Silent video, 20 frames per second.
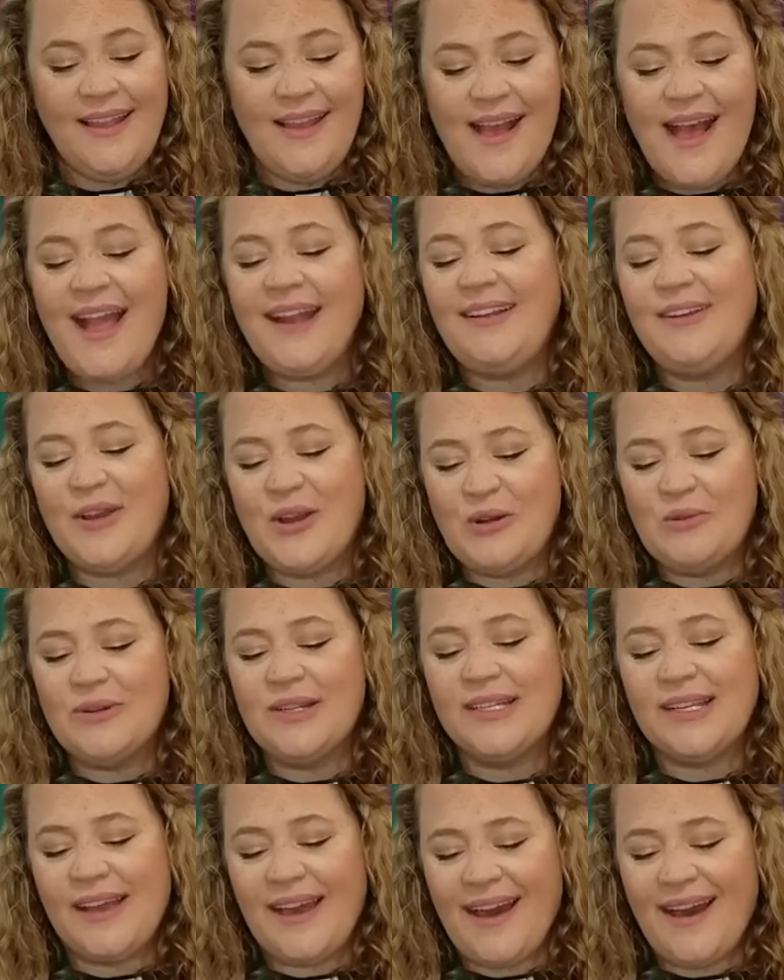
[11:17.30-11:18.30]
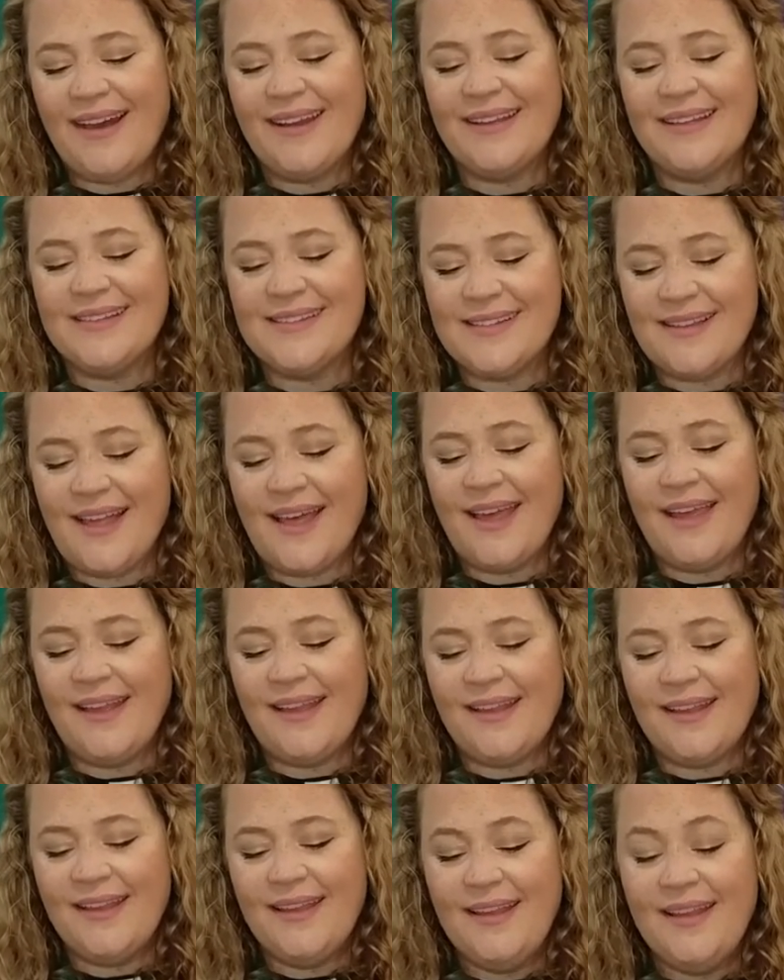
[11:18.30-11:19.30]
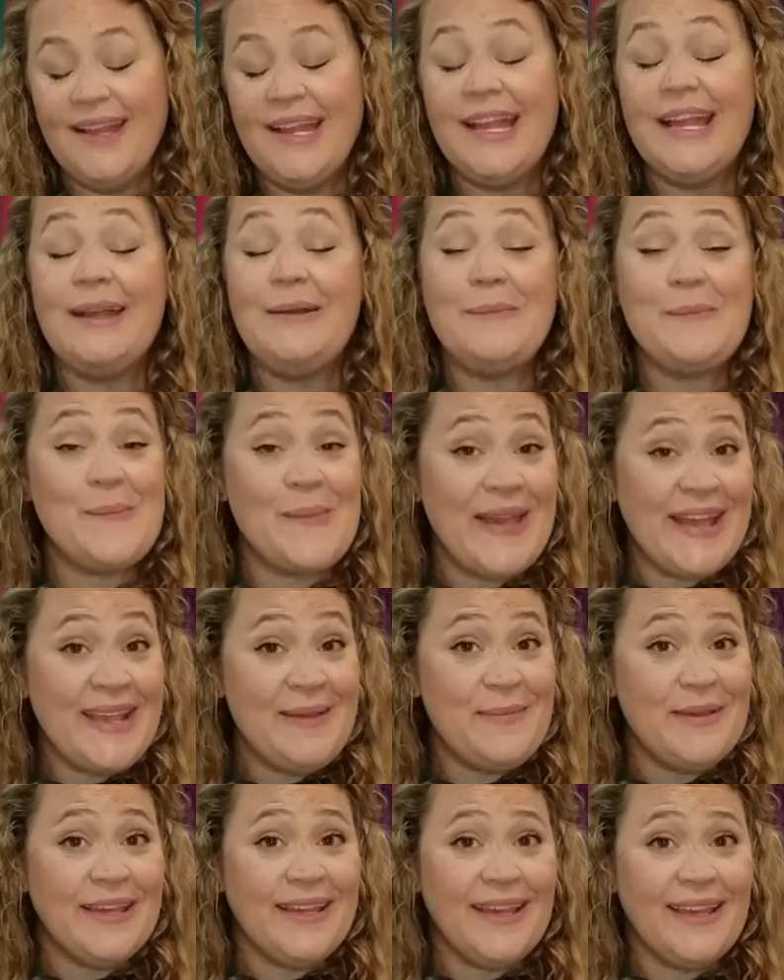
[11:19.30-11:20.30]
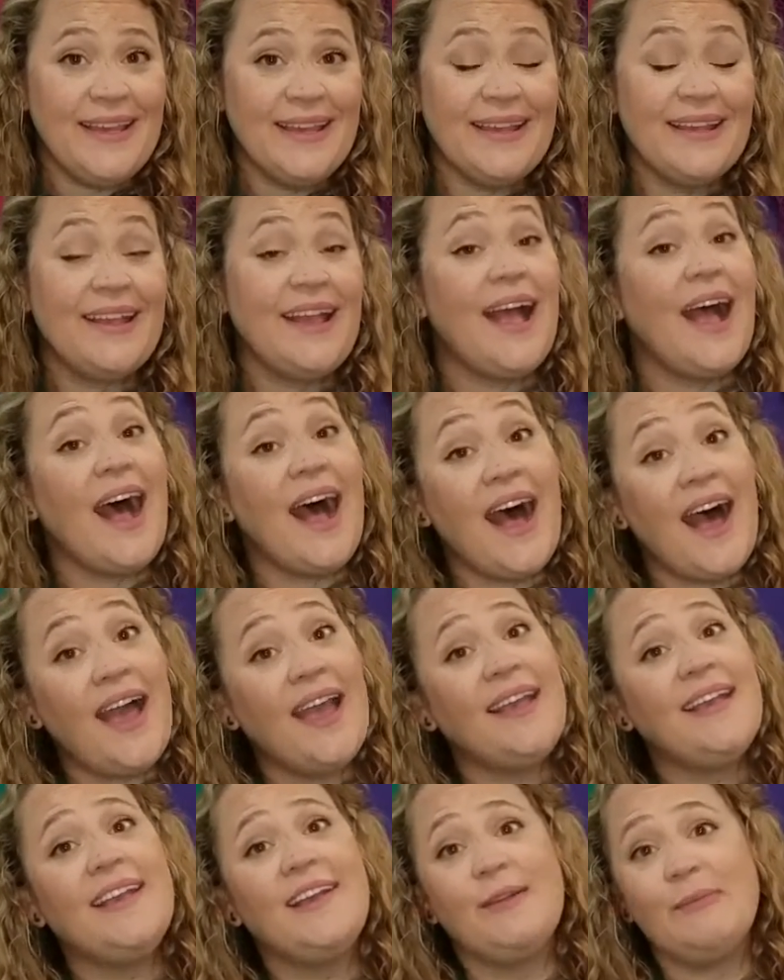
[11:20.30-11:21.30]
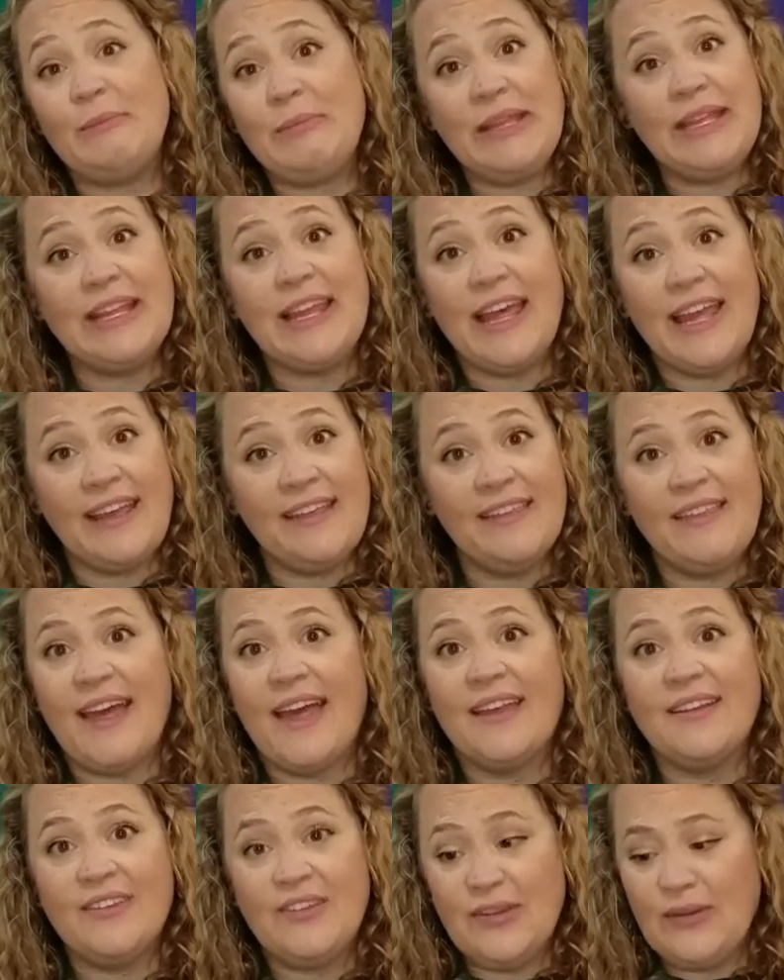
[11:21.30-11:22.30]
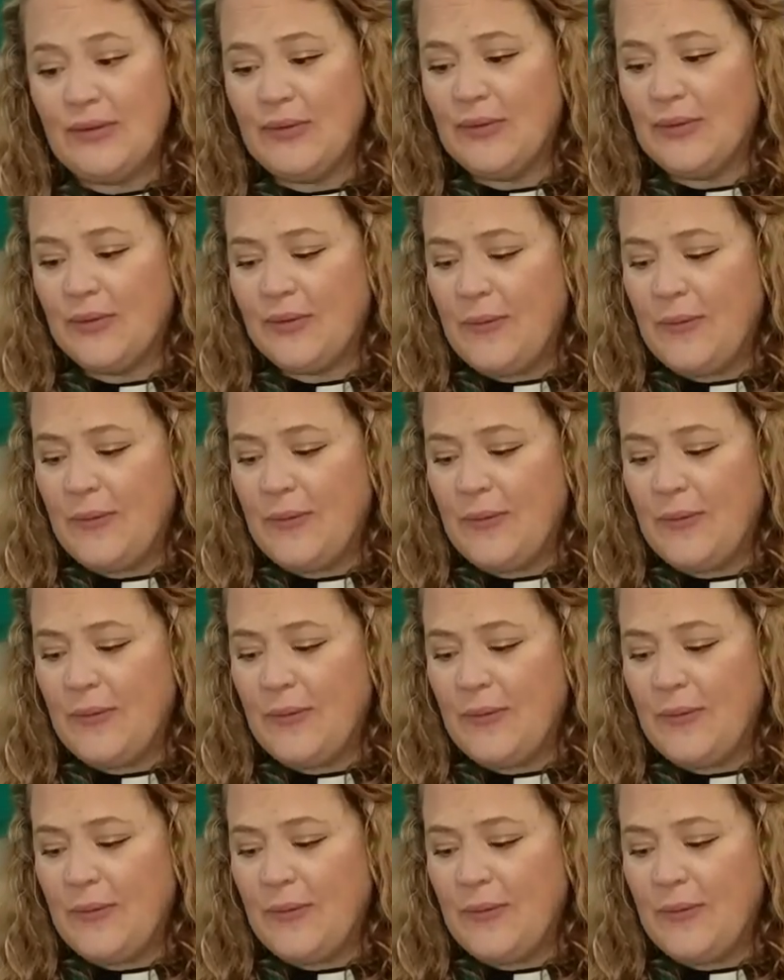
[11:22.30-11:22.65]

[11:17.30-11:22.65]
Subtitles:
I know what God is like. Maybe I can be like that too.